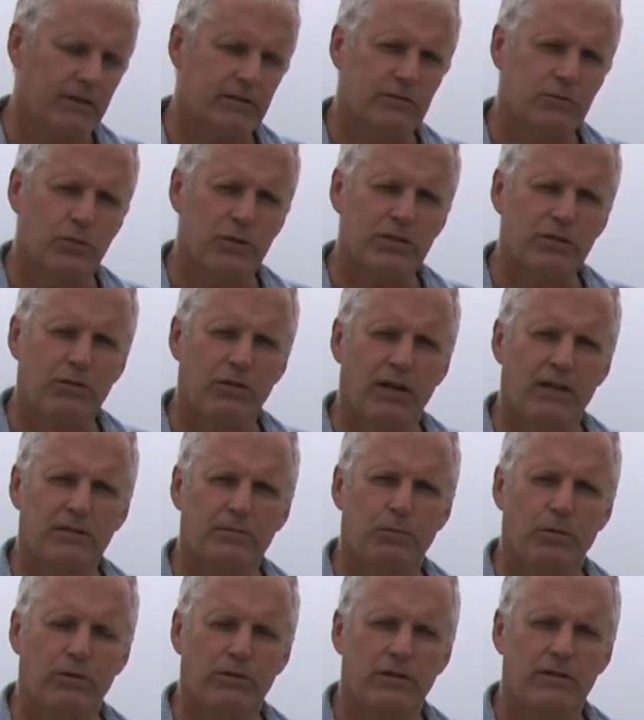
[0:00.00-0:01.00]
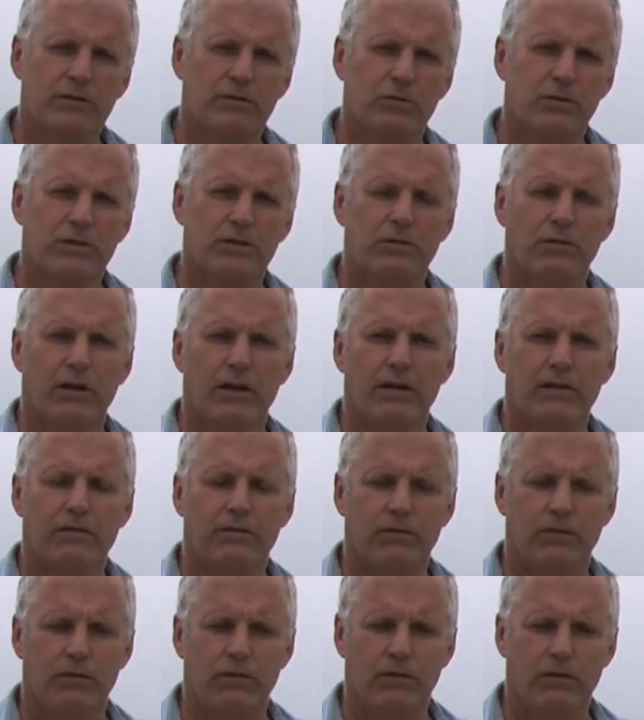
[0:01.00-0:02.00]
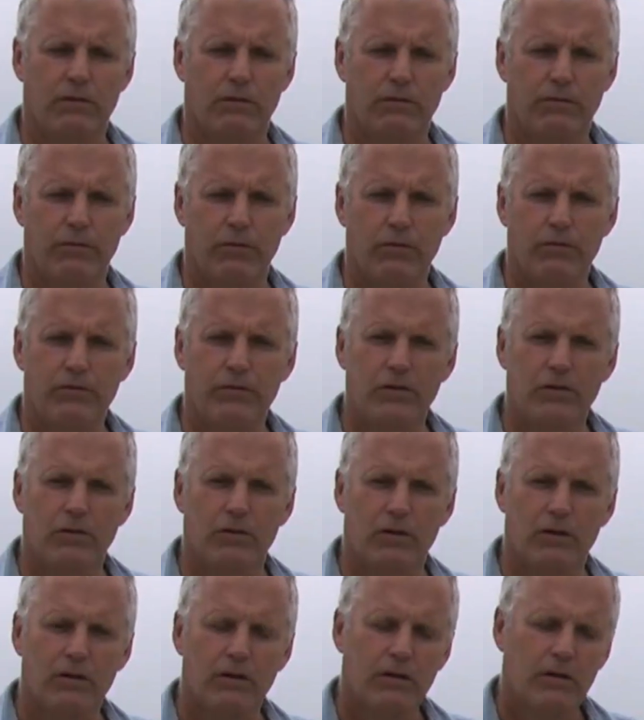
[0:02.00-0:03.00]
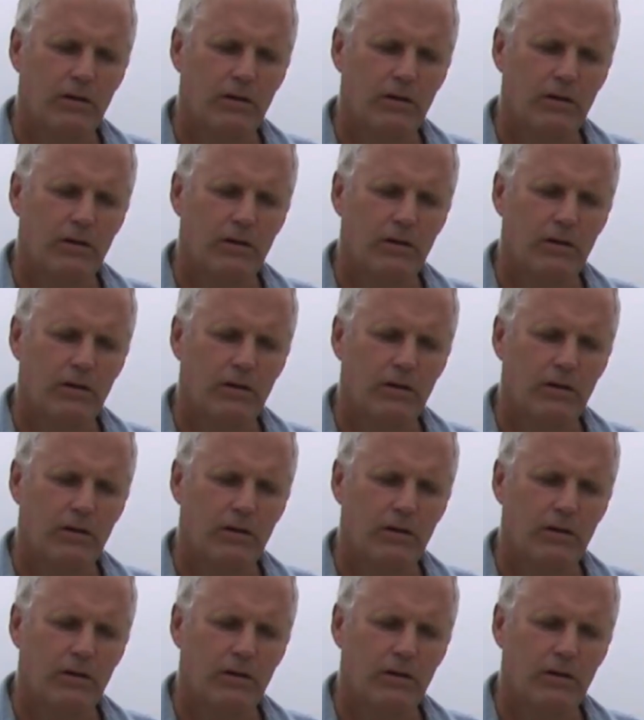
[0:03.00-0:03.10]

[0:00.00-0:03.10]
switchgrass, burning switchgrass for fuel.